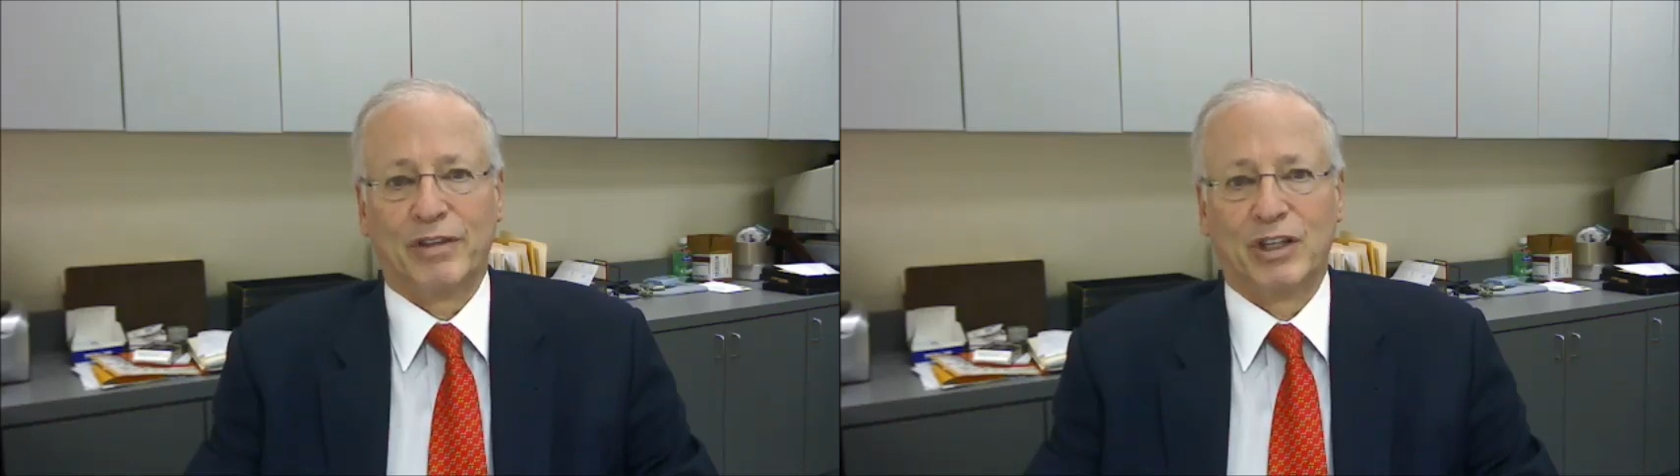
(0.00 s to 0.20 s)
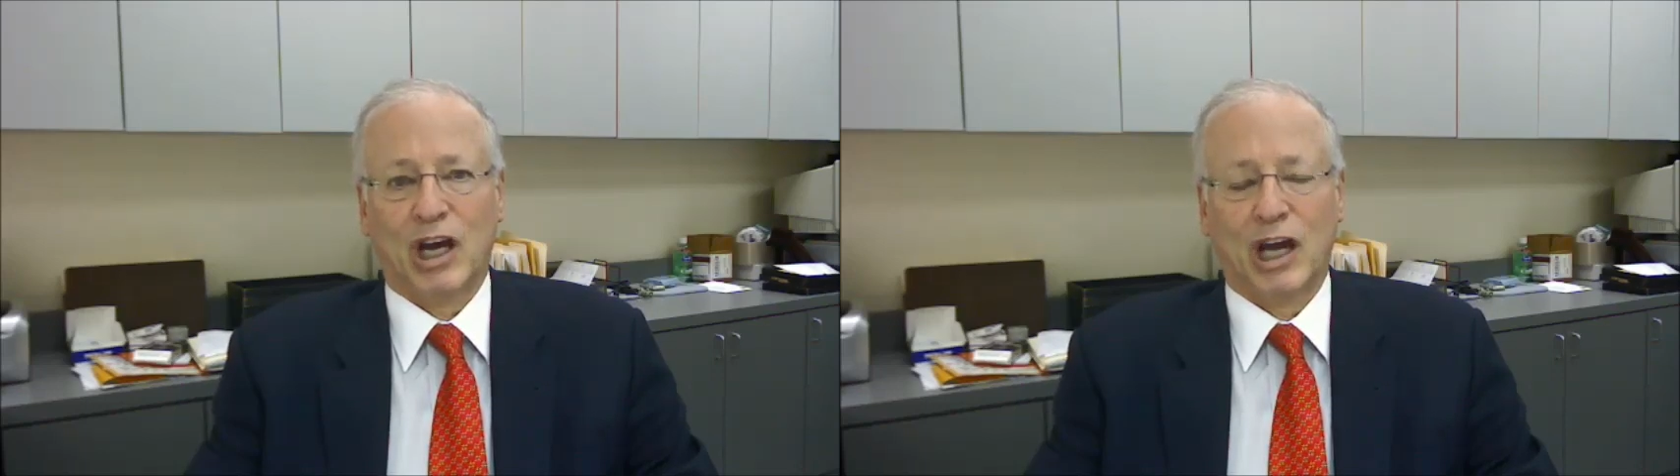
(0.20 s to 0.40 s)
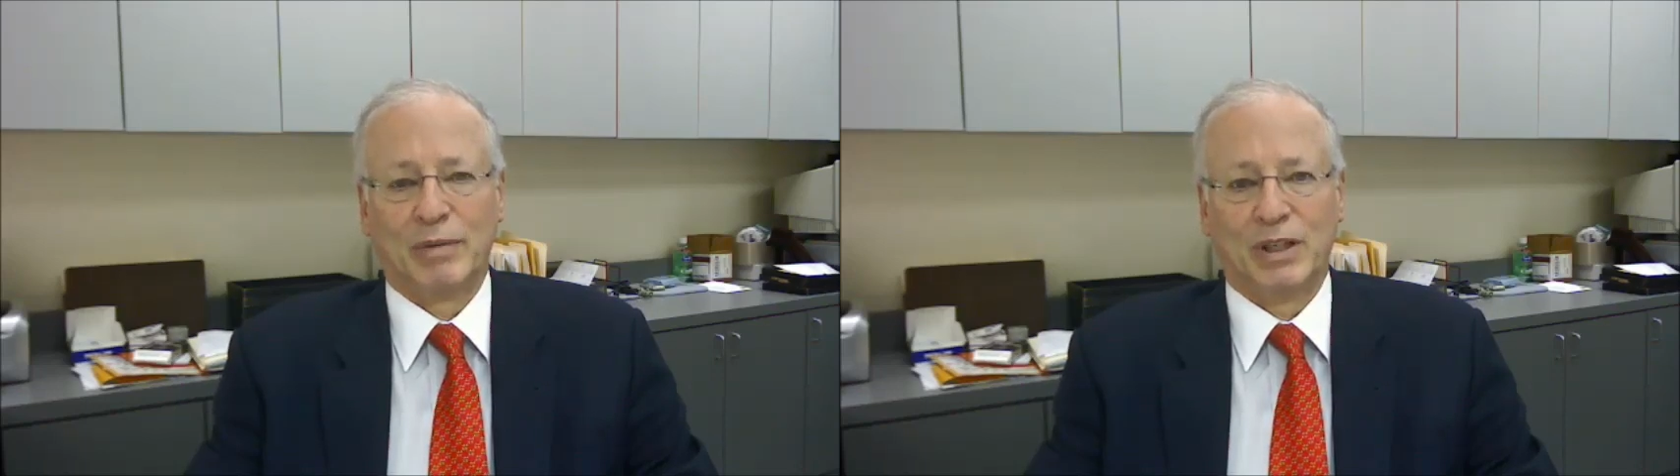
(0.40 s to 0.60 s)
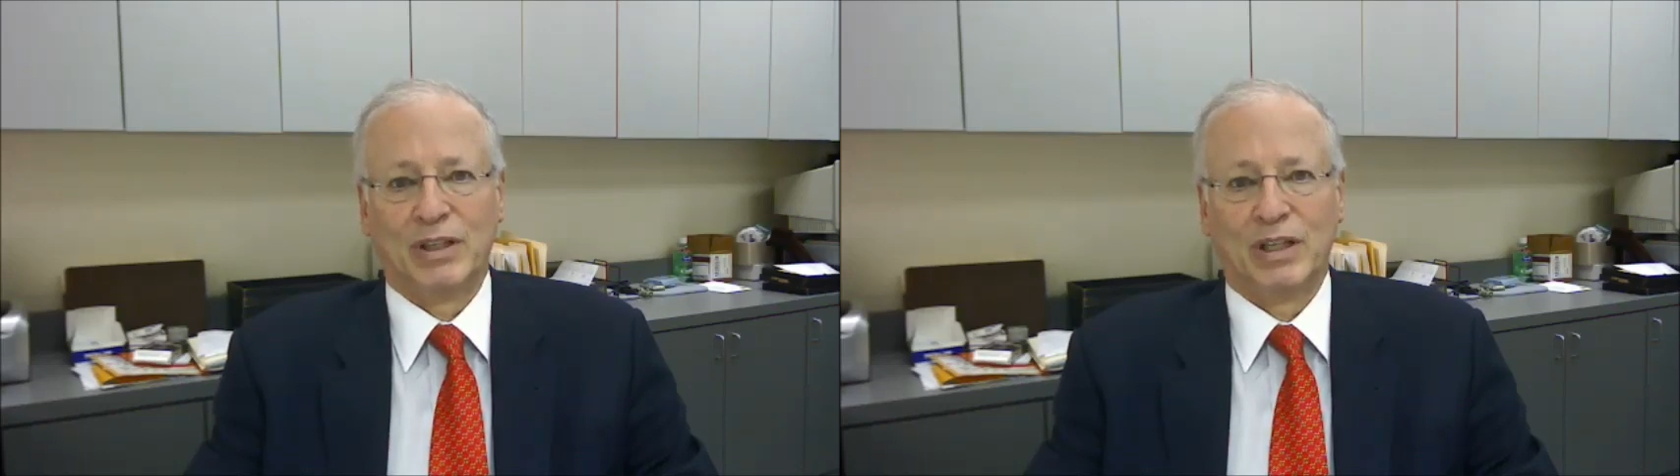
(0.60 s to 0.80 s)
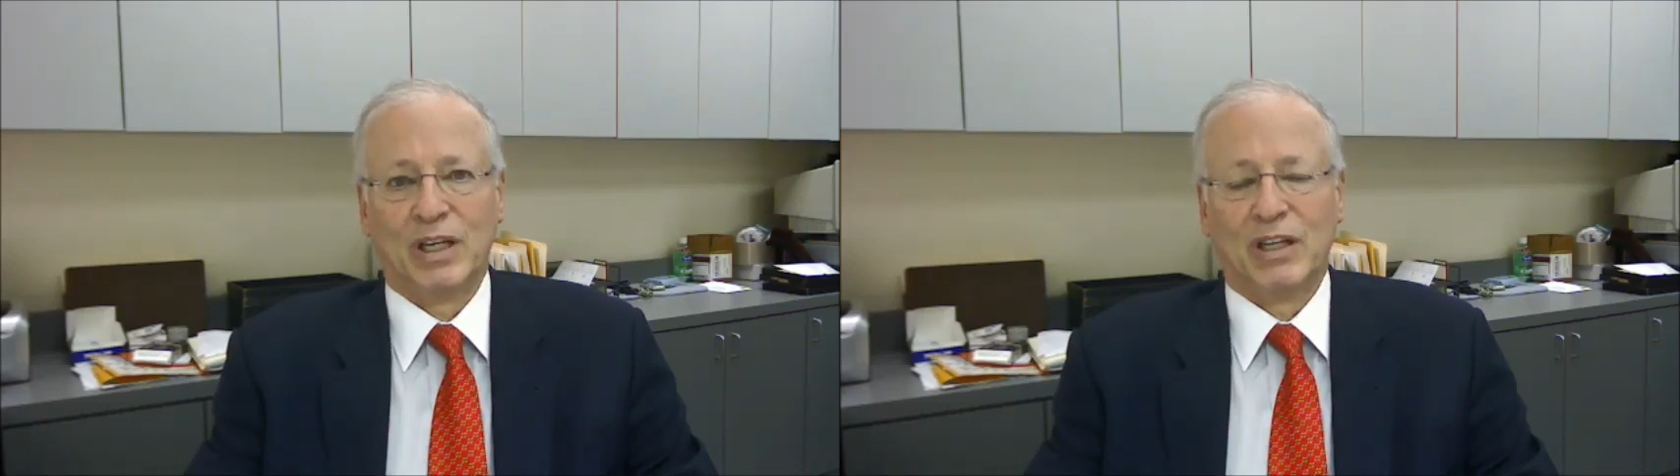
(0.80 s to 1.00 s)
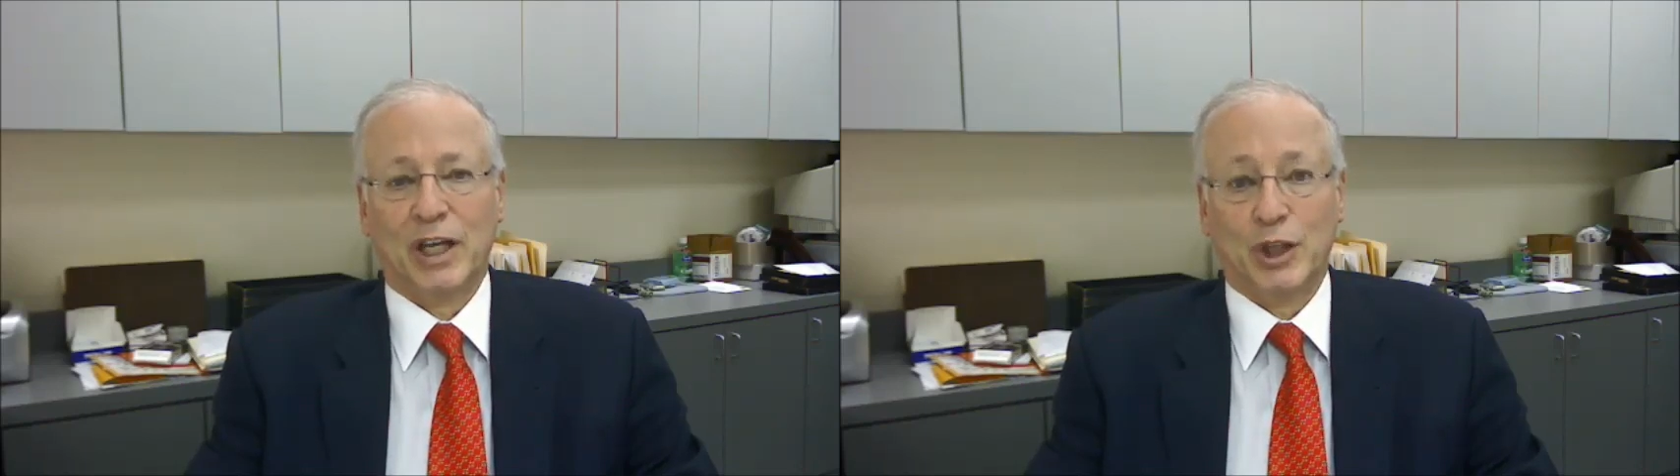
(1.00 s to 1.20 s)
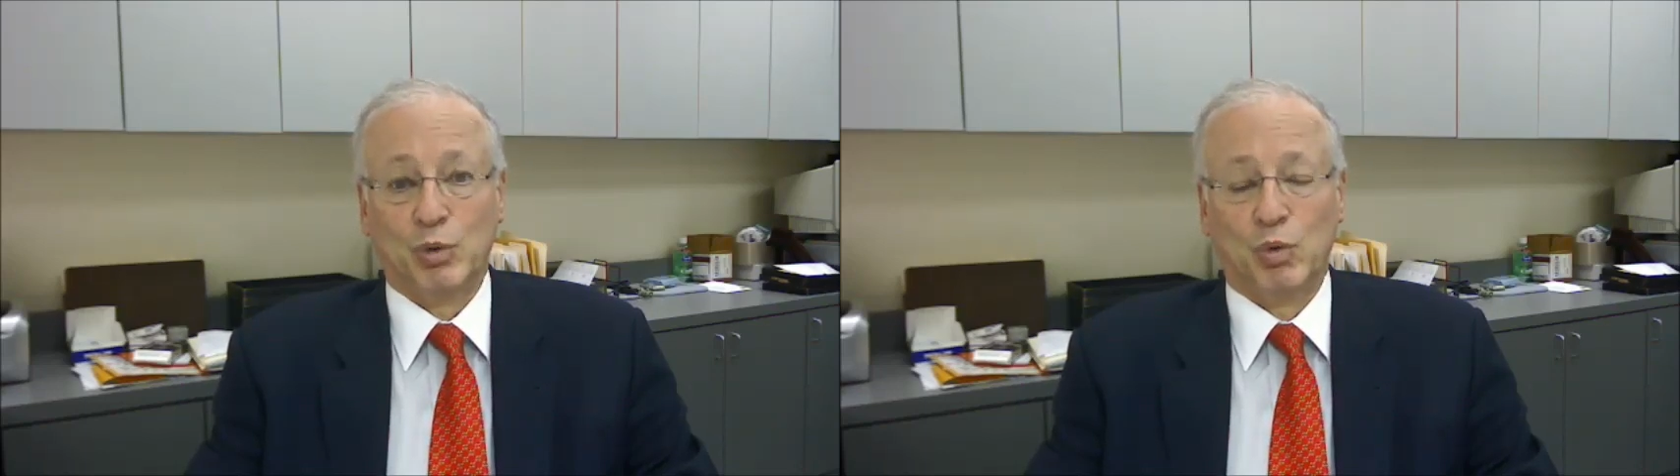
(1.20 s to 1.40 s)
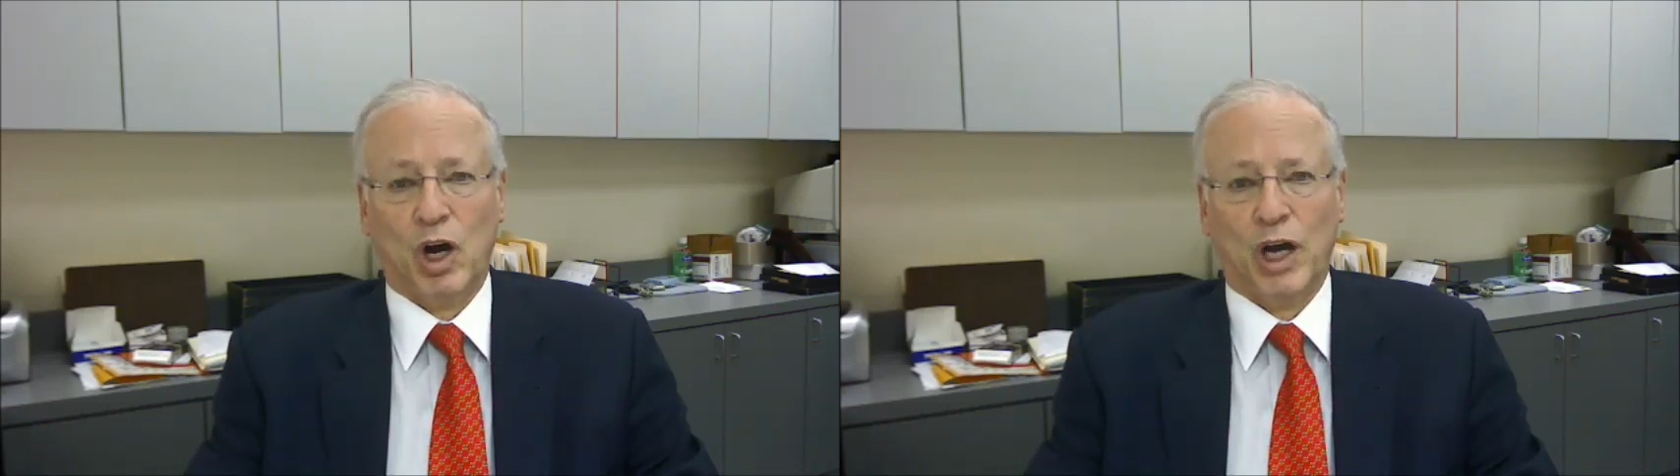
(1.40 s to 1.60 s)
of the diamond that
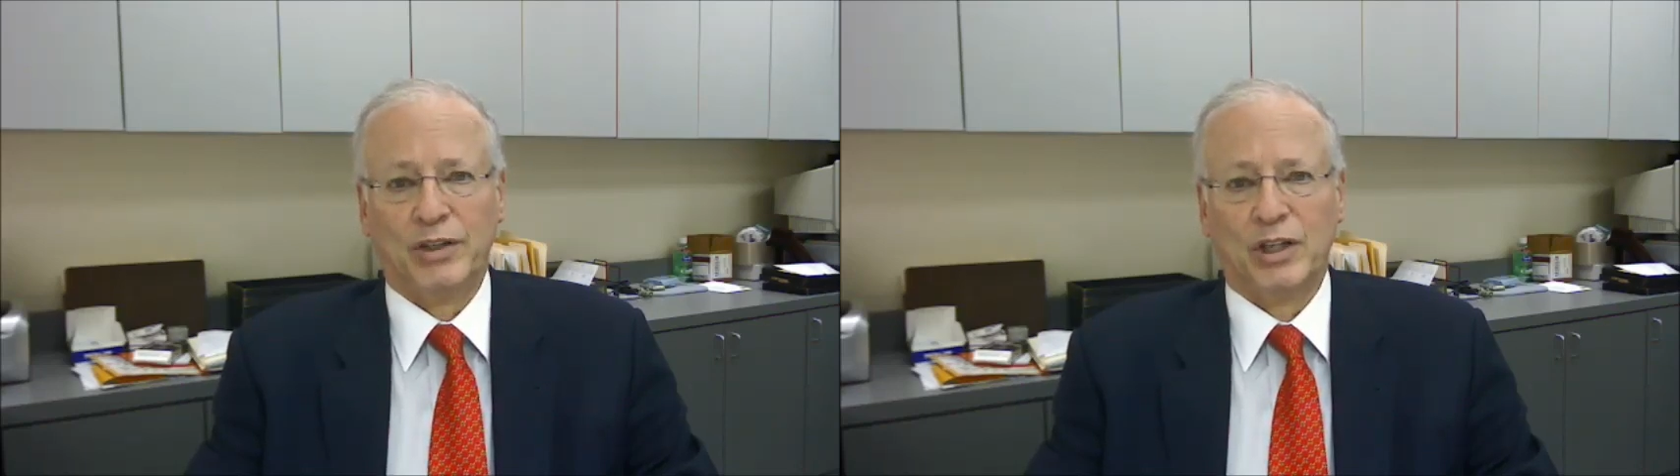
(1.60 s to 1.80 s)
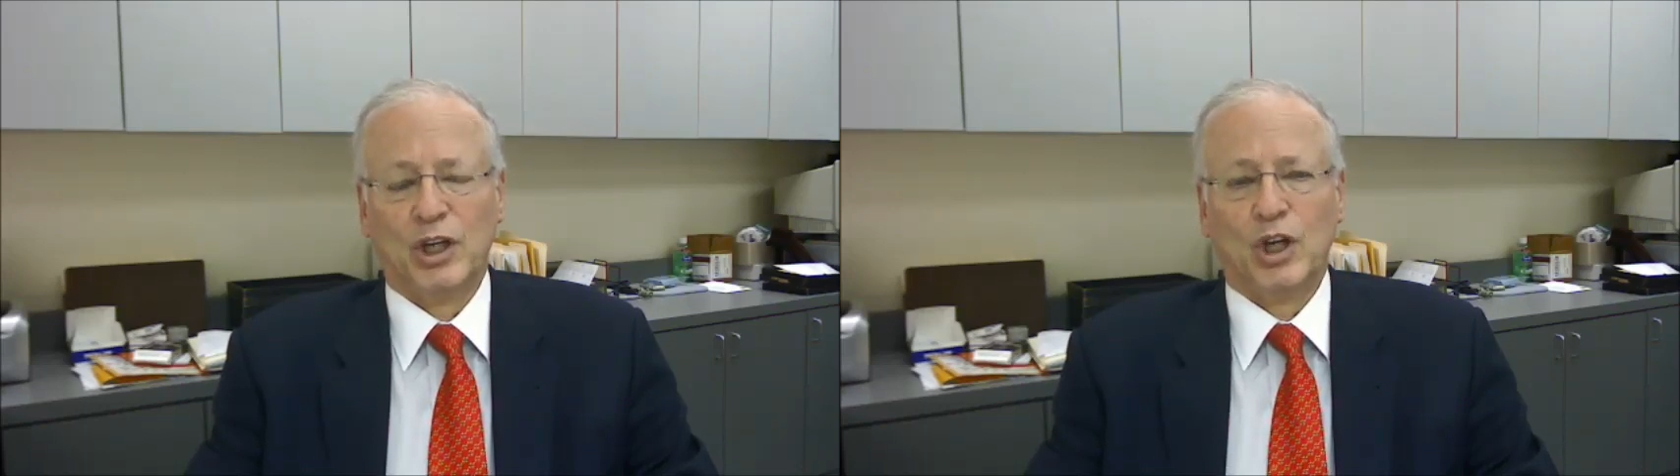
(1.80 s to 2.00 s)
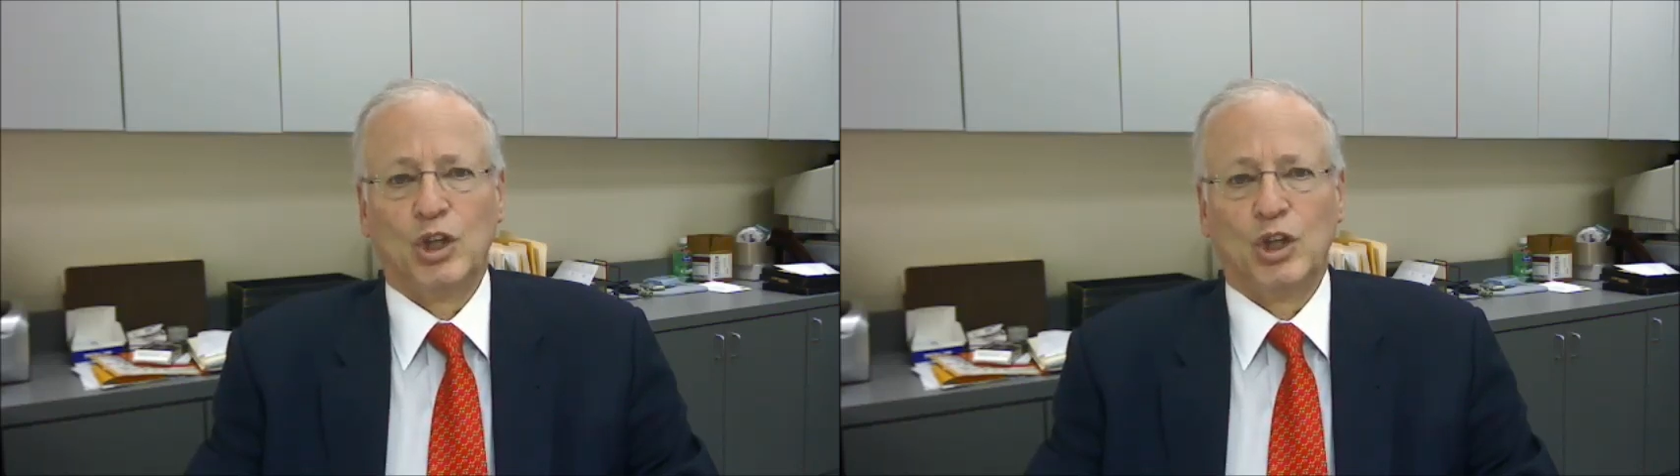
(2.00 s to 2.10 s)
you want,